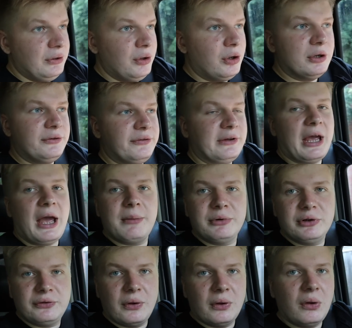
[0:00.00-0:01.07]
You got
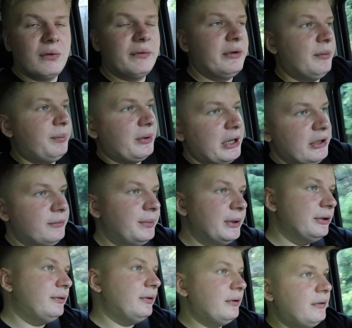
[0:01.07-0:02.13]
scammers all over the place,
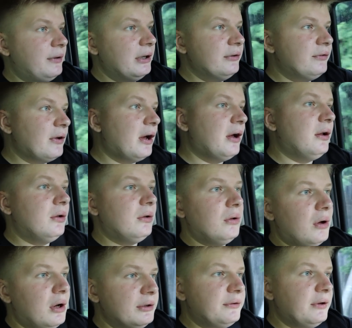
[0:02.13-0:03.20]
but there's a
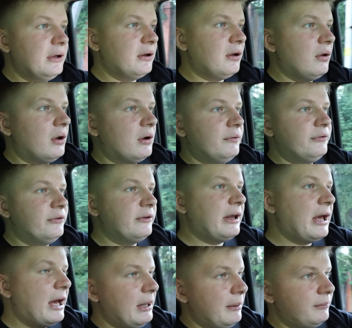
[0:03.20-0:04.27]
lot of
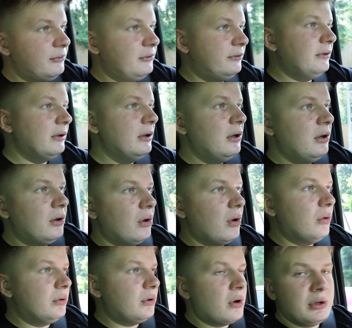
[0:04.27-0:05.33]
scams
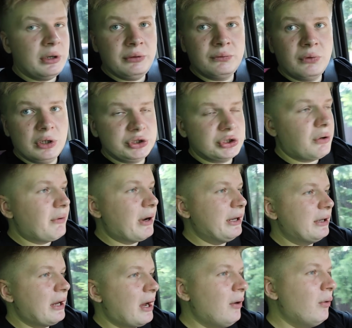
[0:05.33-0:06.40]
going on in Russia
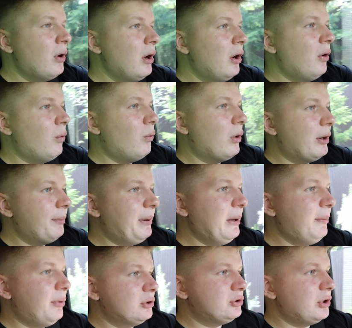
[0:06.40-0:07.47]
right now where
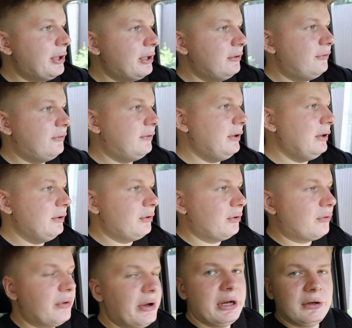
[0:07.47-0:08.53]
people try to steal your
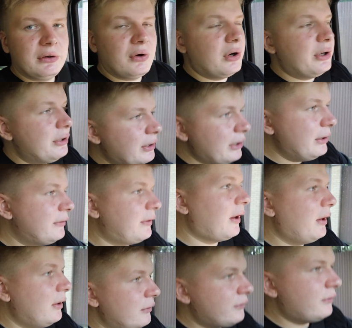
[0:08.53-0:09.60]
credit card
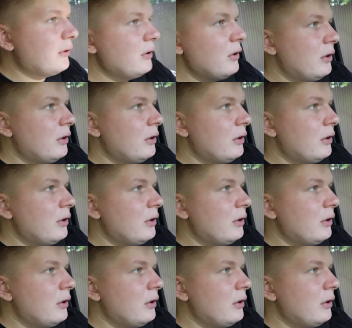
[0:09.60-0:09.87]
details,